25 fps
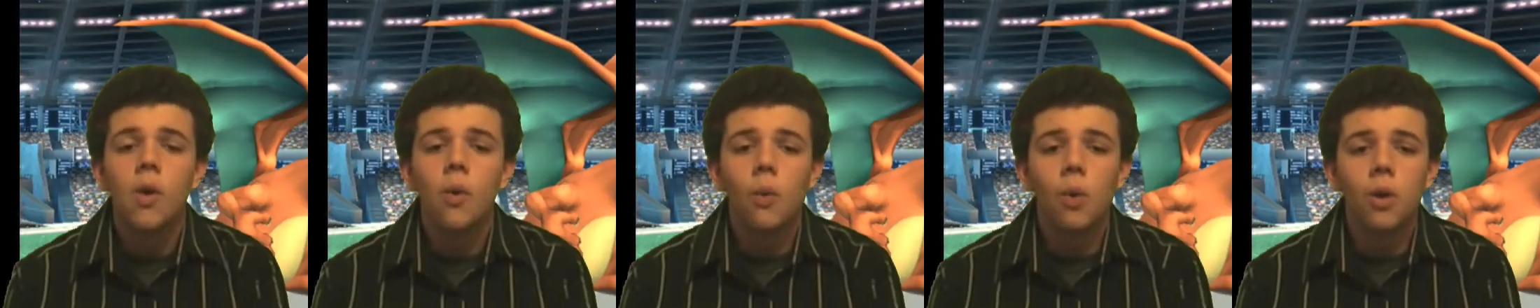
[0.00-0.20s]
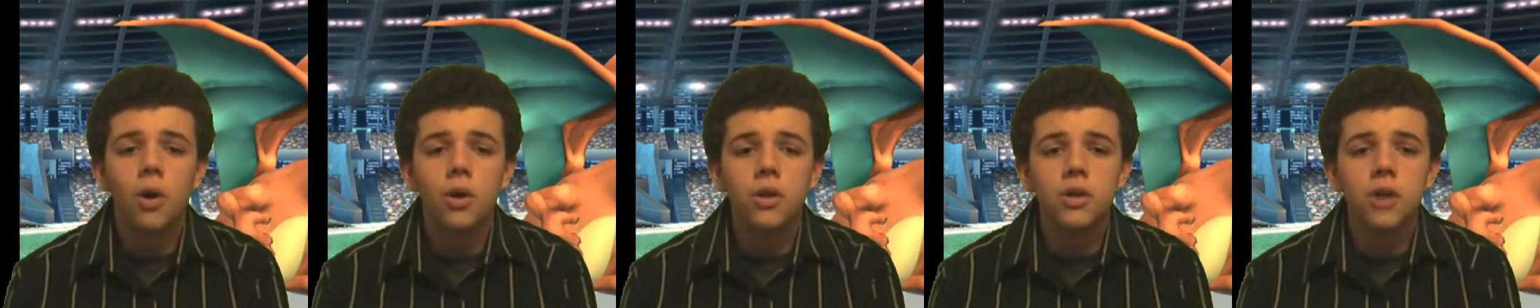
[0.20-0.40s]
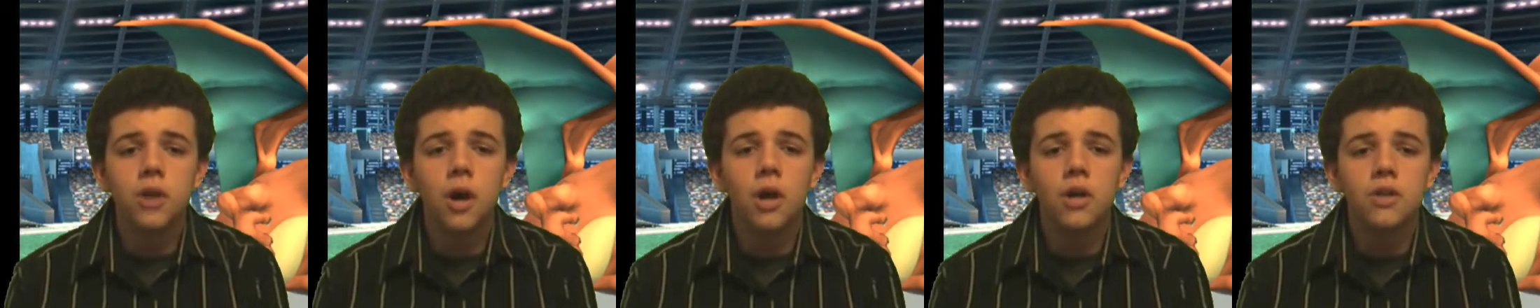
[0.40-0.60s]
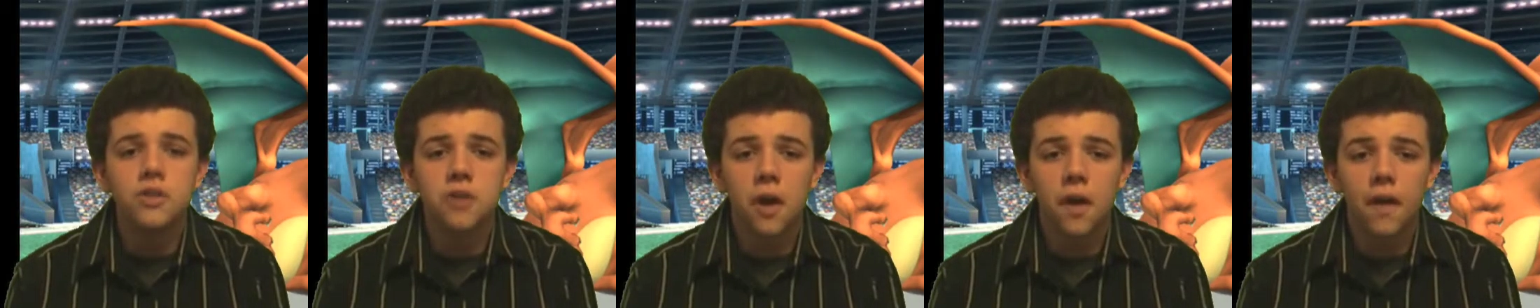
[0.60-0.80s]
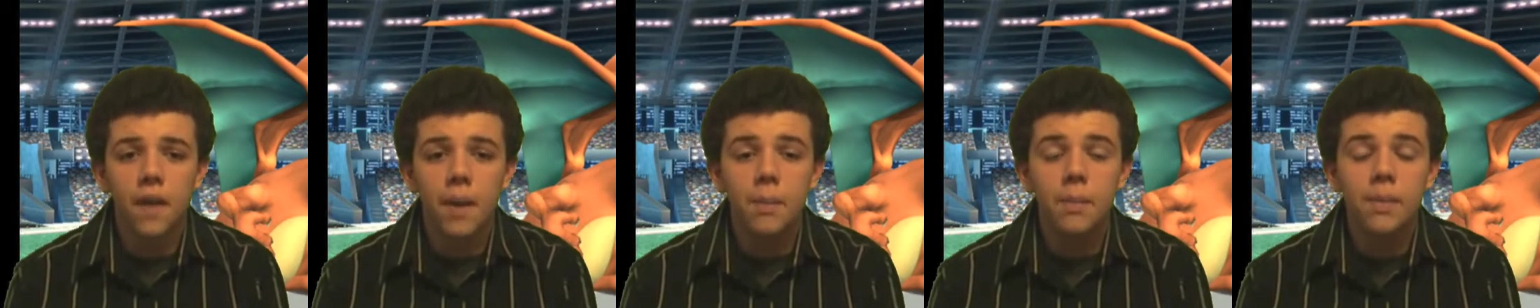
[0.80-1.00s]
Well, you all
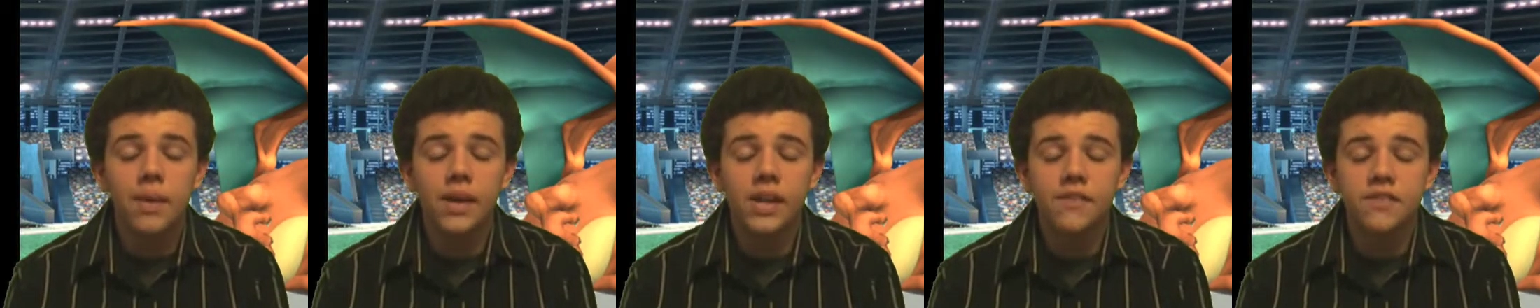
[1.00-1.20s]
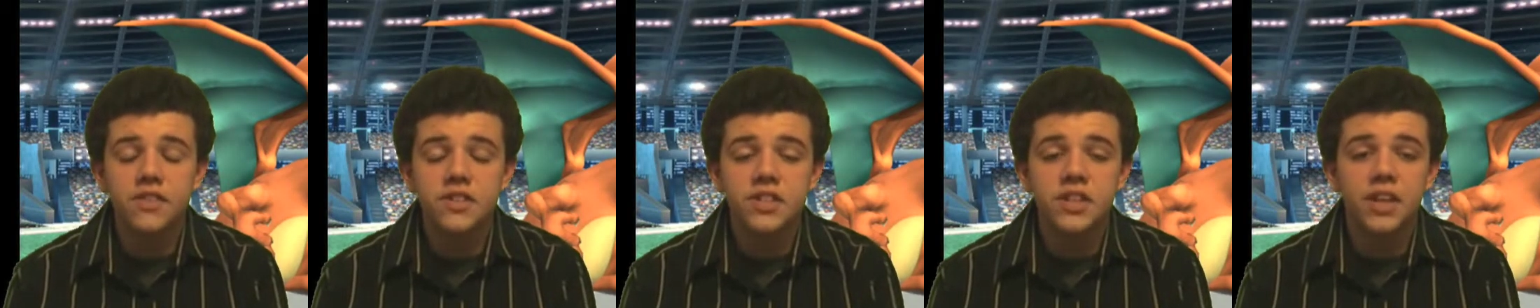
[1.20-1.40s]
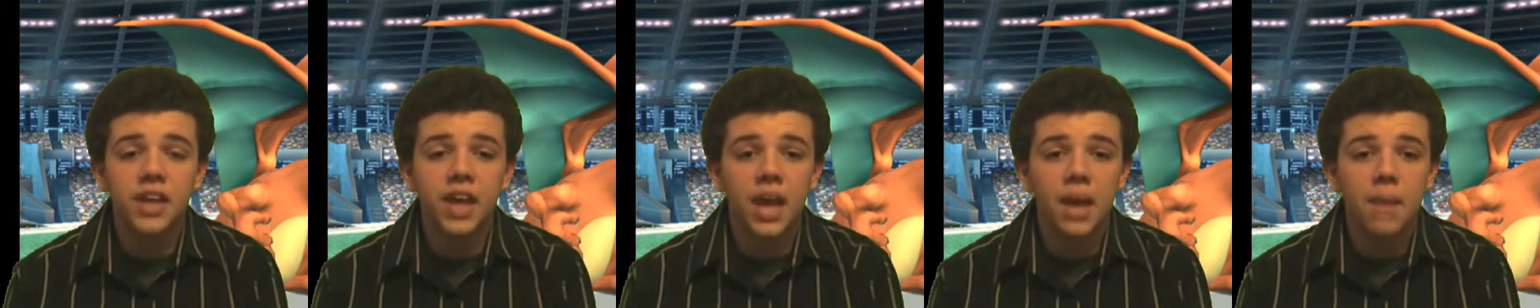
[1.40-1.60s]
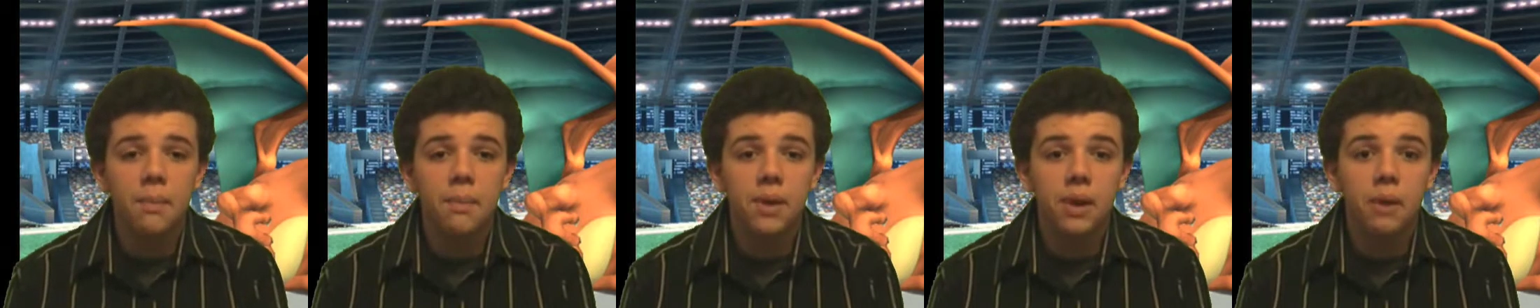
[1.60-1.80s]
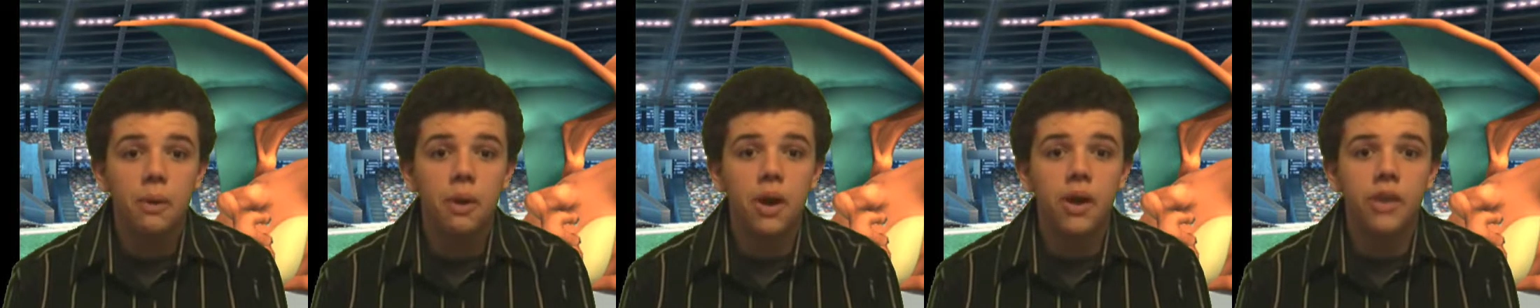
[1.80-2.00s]
saw that magnificent
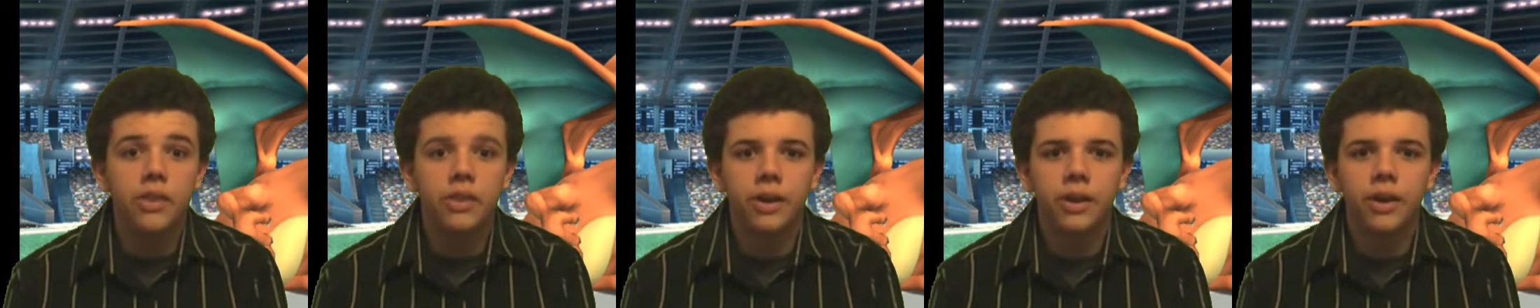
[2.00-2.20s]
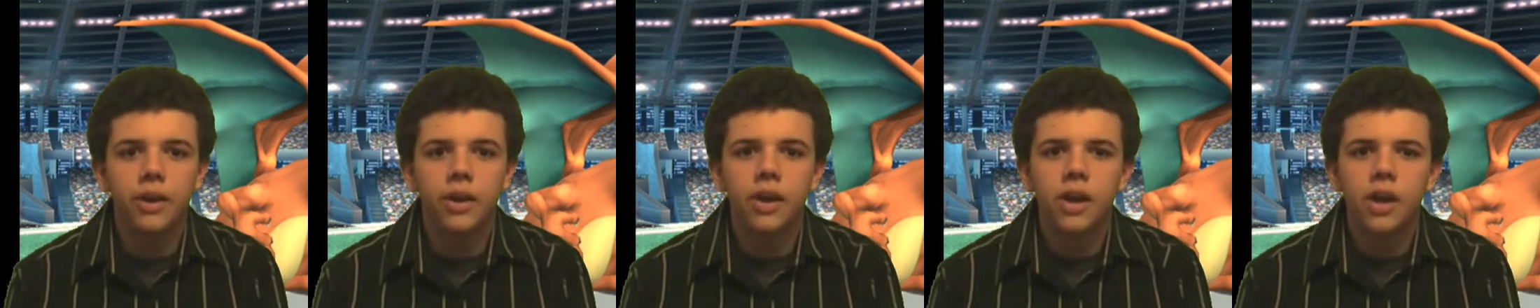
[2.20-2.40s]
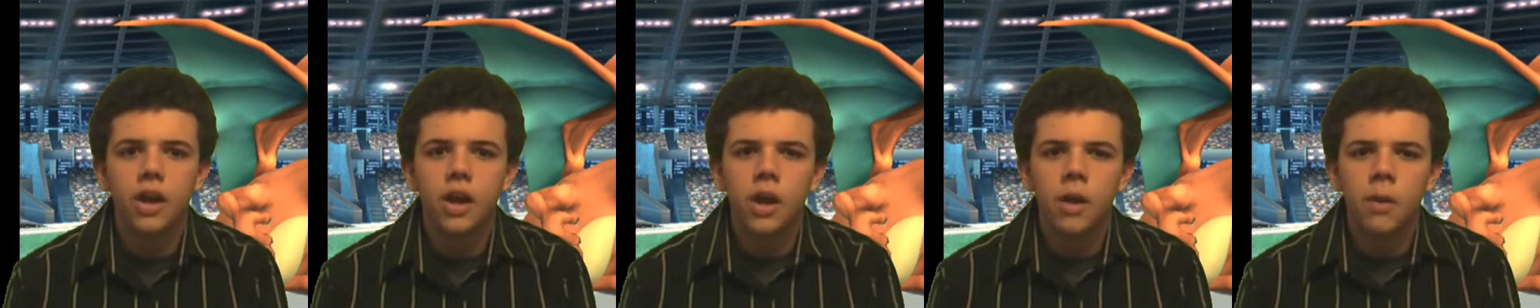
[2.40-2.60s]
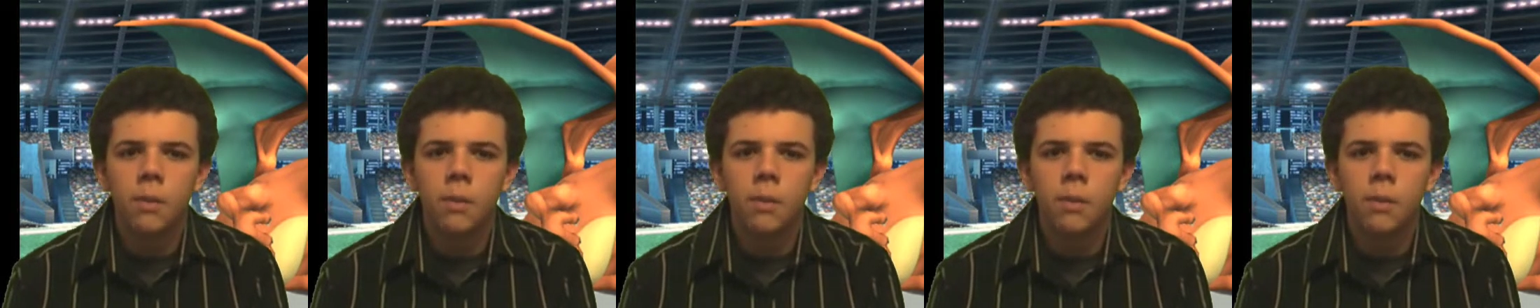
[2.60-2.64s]
gameplay right there,